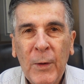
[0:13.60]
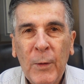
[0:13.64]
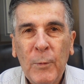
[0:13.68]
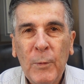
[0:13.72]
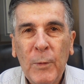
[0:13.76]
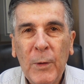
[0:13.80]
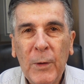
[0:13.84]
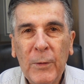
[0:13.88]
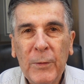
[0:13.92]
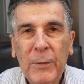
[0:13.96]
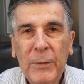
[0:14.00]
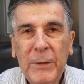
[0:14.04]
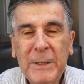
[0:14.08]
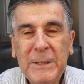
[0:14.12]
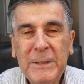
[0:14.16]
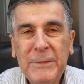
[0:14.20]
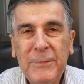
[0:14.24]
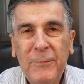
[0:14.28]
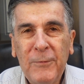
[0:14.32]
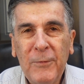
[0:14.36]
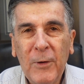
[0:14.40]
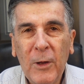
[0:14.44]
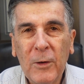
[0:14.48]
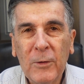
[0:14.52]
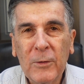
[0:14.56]
Well, this
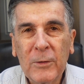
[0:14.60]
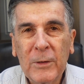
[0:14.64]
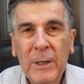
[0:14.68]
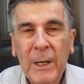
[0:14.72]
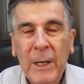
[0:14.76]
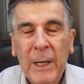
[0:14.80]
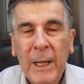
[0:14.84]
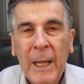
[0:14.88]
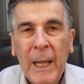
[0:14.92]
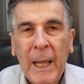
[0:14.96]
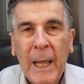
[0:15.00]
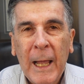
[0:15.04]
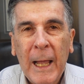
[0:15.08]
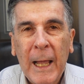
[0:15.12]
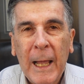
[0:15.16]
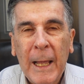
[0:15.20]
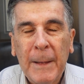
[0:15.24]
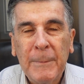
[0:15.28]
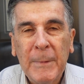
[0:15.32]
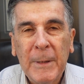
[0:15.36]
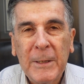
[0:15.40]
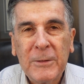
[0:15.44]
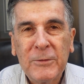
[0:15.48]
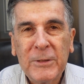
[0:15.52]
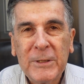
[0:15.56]
vlog
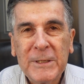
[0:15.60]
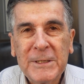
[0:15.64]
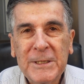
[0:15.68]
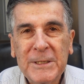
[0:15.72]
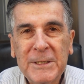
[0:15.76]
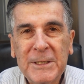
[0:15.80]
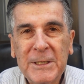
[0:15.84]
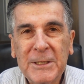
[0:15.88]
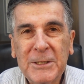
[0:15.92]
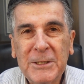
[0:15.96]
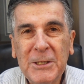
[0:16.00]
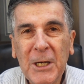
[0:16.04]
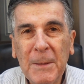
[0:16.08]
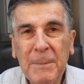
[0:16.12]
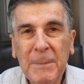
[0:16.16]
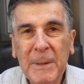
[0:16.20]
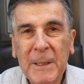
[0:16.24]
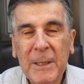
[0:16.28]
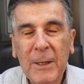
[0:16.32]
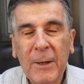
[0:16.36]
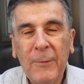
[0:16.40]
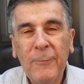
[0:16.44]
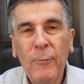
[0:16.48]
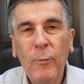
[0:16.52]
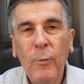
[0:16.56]
addresses the
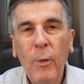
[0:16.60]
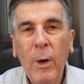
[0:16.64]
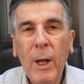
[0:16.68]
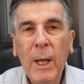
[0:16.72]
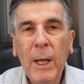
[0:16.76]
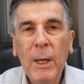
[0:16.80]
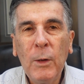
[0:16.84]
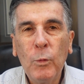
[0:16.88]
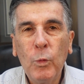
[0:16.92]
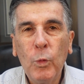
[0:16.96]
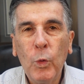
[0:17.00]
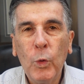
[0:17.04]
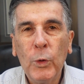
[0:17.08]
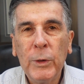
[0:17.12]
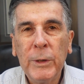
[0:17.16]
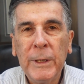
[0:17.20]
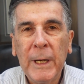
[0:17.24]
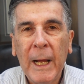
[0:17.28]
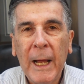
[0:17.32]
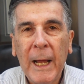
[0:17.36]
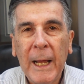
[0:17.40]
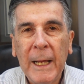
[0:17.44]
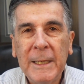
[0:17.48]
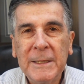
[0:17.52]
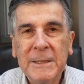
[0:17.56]
topic of why would
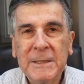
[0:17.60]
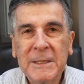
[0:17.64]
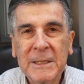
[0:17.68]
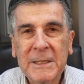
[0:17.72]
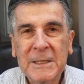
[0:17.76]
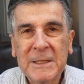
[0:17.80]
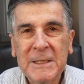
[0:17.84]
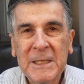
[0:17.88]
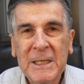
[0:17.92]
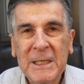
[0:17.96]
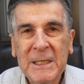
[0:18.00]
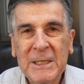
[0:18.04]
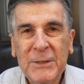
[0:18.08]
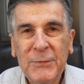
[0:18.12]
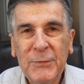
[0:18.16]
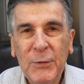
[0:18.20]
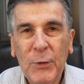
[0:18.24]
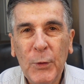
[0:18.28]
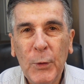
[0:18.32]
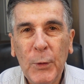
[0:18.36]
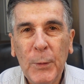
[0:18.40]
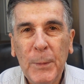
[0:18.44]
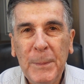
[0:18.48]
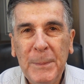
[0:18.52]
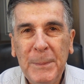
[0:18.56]
a
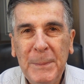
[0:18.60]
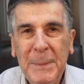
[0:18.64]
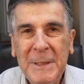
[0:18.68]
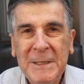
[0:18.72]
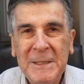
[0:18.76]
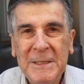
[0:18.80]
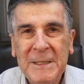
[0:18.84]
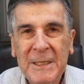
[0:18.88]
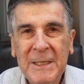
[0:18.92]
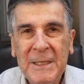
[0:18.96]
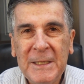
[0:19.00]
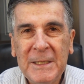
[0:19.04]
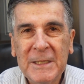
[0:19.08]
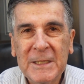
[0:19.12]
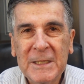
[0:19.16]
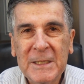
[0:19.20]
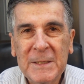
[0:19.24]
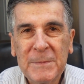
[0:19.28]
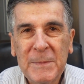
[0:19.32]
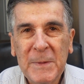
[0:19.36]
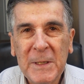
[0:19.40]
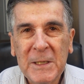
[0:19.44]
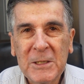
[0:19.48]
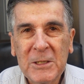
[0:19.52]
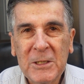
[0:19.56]
successful, busy
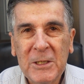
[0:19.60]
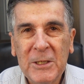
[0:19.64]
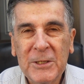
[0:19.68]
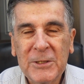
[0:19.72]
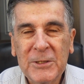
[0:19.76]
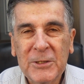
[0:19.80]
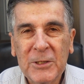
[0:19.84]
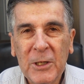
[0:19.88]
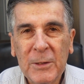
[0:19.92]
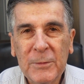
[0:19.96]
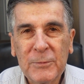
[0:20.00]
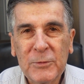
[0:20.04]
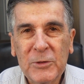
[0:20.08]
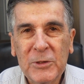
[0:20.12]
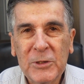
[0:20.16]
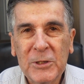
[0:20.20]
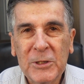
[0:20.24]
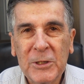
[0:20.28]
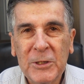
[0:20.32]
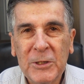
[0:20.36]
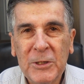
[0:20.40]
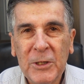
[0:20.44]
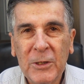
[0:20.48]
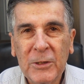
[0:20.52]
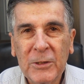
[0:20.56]
specialist
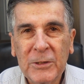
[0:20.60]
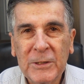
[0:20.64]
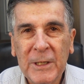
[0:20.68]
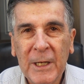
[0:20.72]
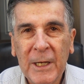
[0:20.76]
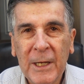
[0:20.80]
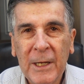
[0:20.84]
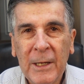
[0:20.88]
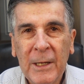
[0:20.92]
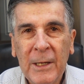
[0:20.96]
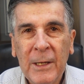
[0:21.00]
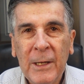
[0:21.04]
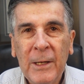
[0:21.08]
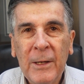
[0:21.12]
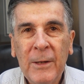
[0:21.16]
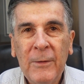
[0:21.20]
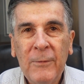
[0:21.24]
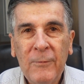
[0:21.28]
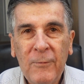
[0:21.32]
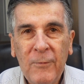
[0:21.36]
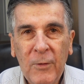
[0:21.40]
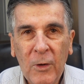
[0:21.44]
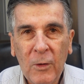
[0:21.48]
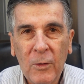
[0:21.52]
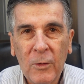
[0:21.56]
obstetrician doctor
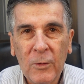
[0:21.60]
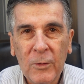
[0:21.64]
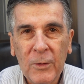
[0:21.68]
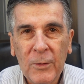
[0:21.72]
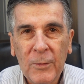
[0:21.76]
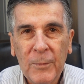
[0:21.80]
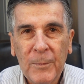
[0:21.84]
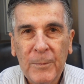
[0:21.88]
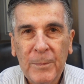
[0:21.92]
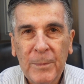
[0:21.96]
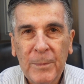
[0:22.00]
vlog?